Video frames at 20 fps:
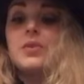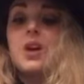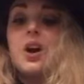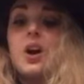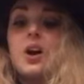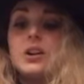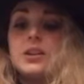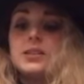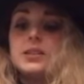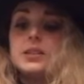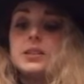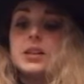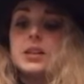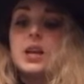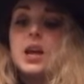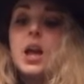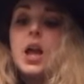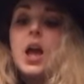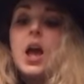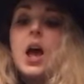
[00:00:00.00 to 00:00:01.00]
honestly,
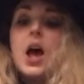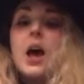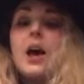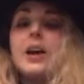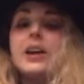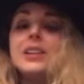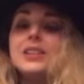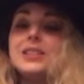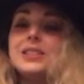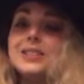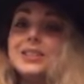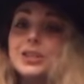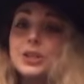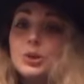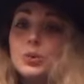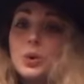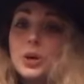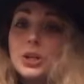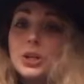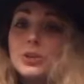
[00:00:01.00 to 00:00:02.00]
I did
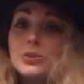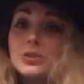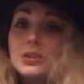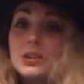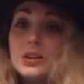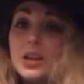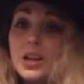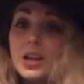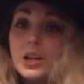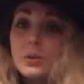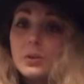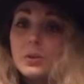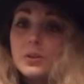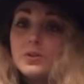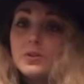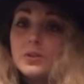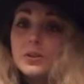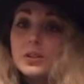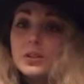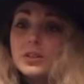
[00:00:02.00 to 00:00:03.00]
want to use NyQuil
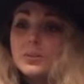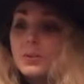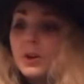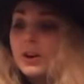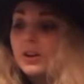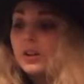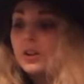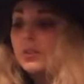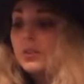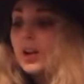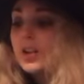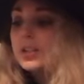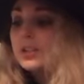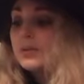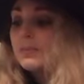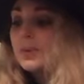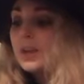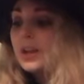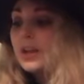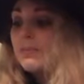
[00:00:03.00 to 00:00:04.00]
for this part of the
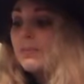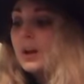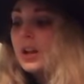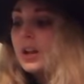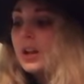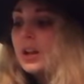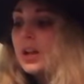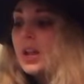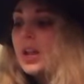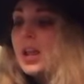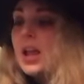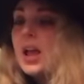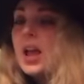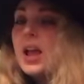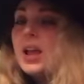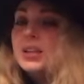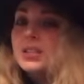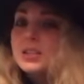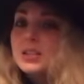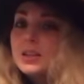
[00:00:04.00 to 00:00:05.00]
recipe, but
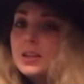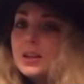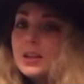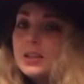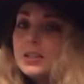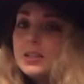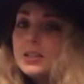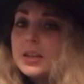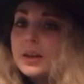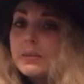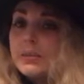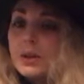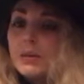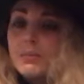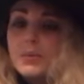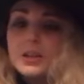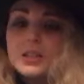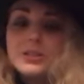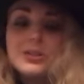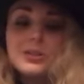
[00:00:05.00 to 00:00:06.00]
it does seem that
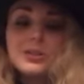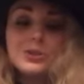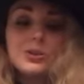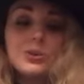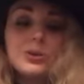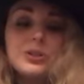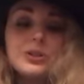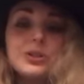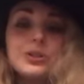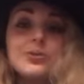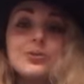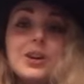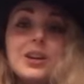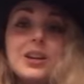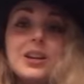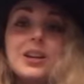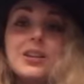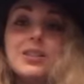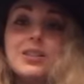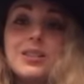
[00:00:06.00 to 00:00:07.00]
my stores are
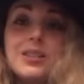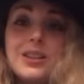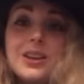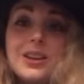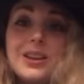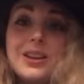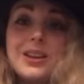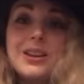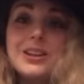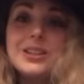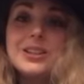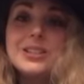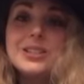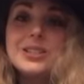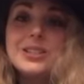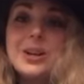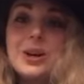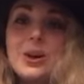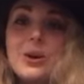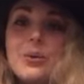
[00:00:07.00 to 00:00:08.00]
running thin,
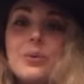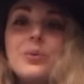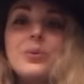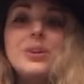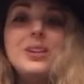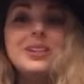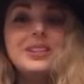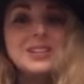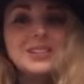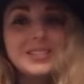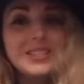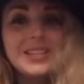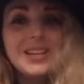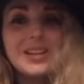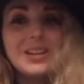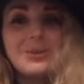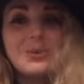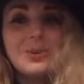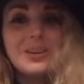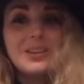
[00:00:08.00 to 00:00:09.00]
so
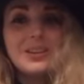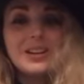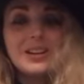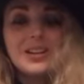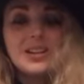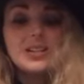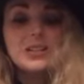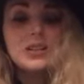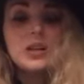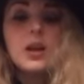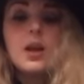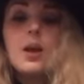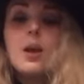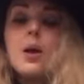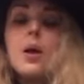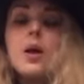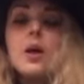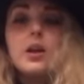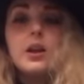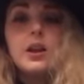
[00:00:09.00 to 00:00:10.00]
Dayquil it is.
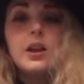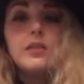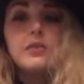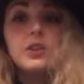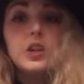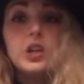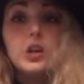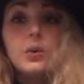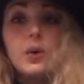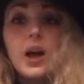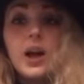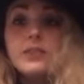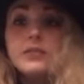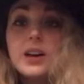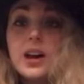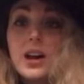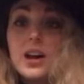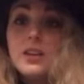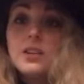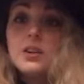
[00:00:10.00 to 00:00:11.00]
If you don't have
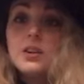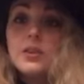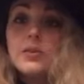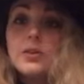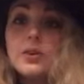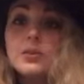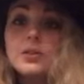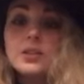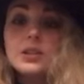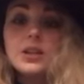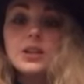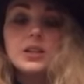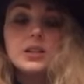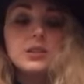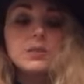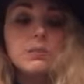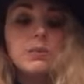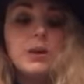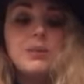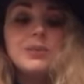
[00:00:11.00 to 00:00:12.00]
either of those
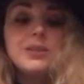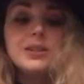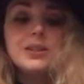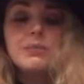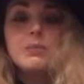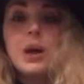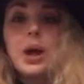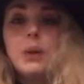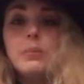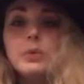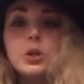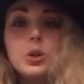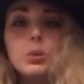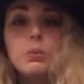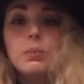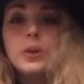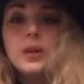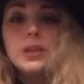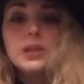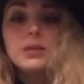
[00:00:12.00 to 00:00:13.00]
things, maybe some
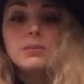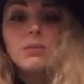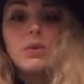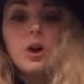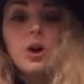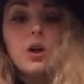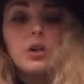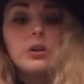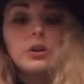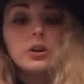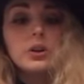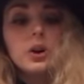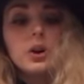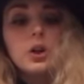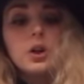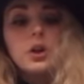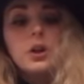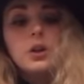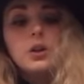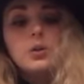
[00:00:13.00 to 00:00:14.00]
Pepto-Bismol or
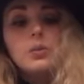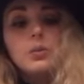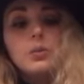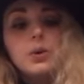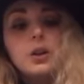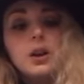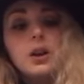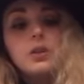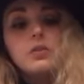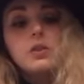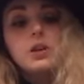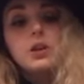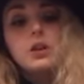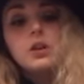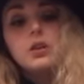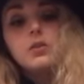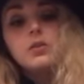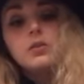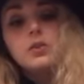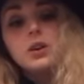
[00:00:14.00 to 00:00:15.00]
whatever
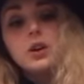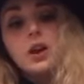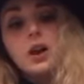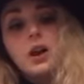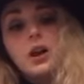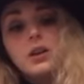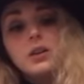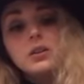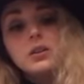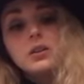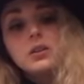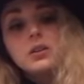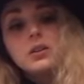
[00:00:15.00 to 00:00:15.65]
you've got.